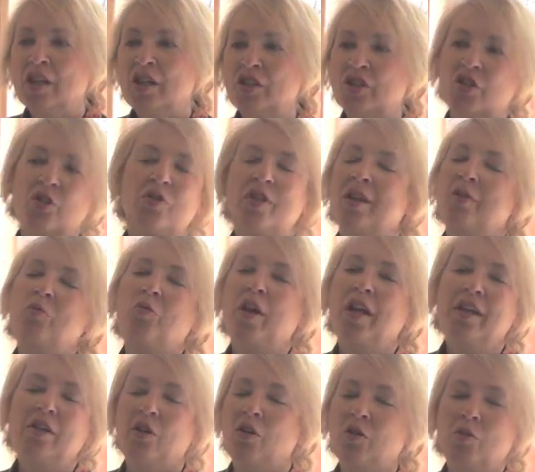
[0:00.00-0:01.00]
So they
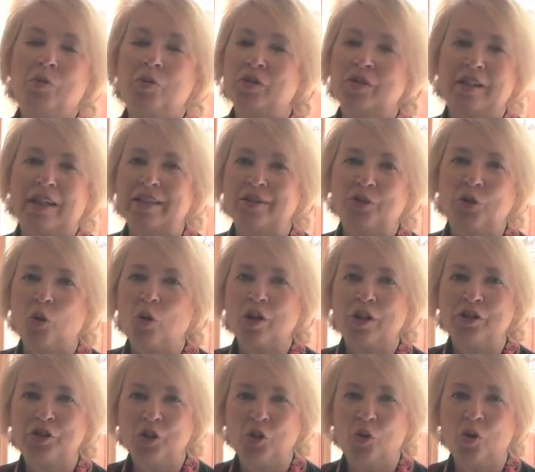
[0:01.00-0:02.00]
went almost like door
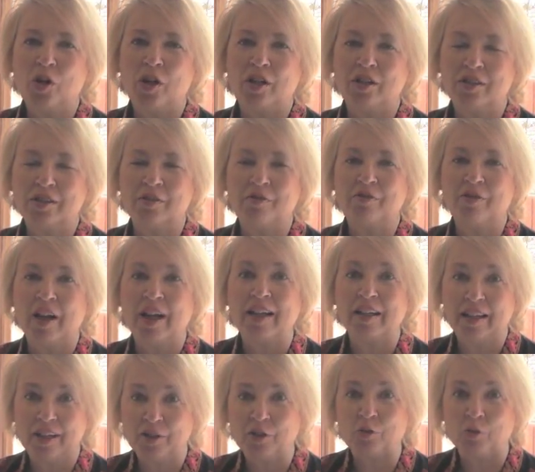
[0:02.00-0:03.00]
to door to
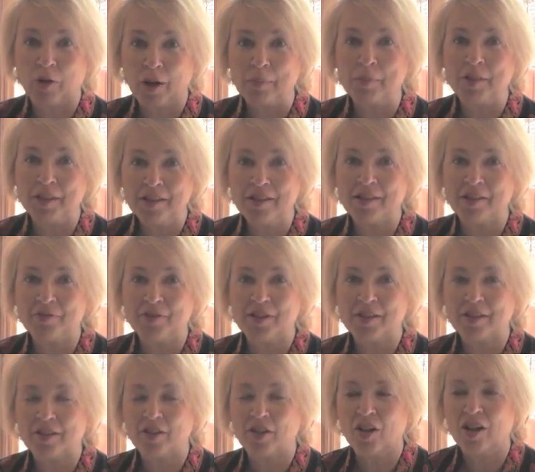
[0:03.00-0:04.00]
find other remnants of
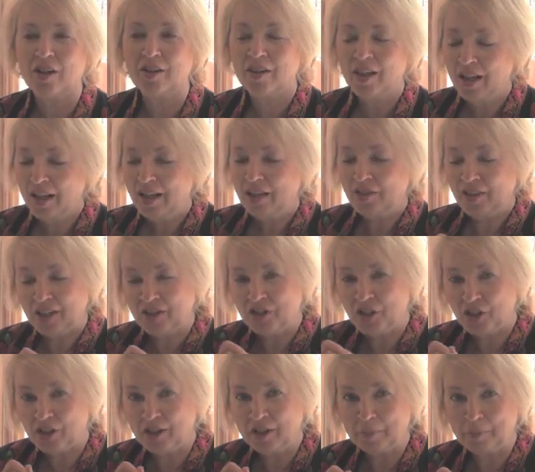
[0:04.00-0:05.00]
this cloth. They
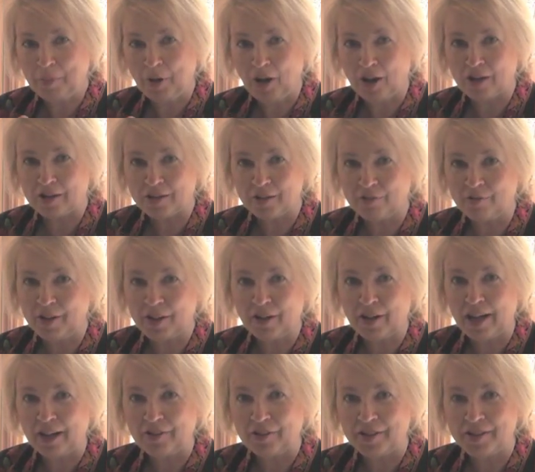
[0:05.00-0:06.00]
took it apart to
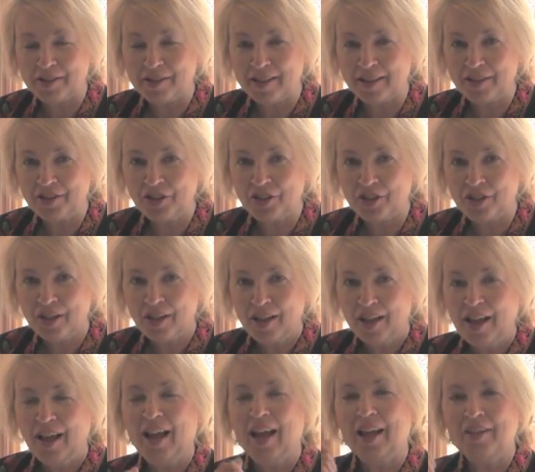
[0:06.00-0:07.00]
figure out the stitch
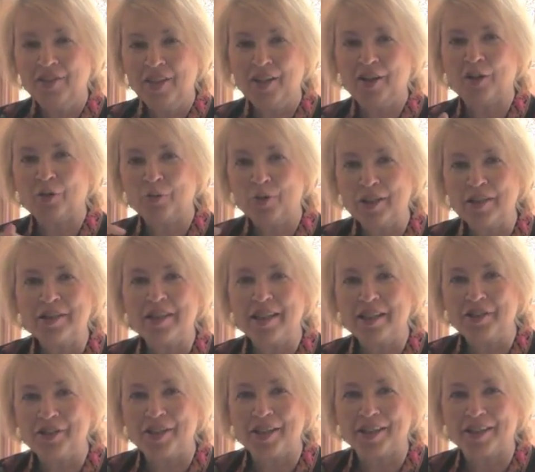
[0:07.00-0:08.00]
and then are
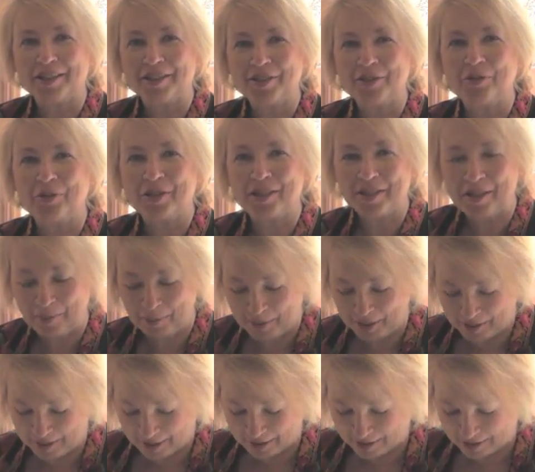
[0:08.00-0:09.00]
reteaching it, so it's
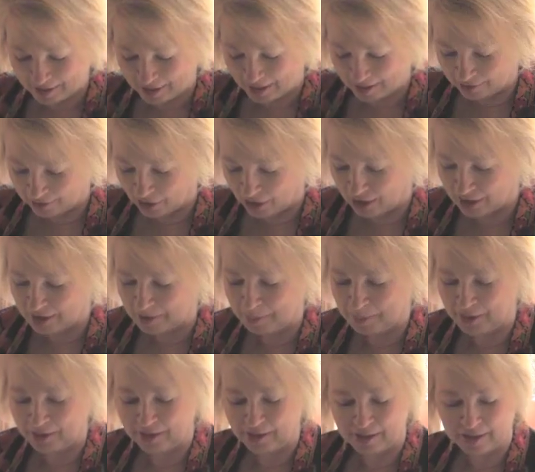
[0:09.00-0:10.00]
something that's not lost.
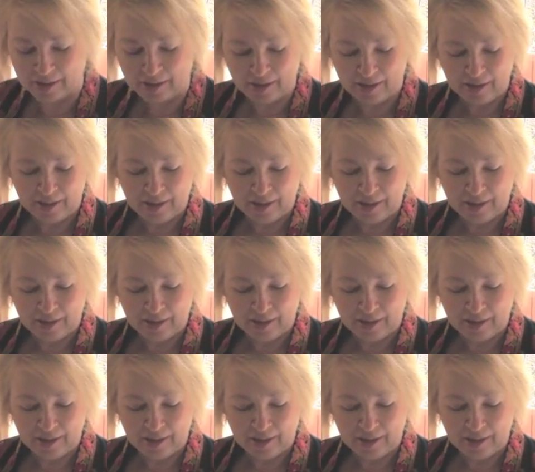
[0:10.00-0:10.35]
But the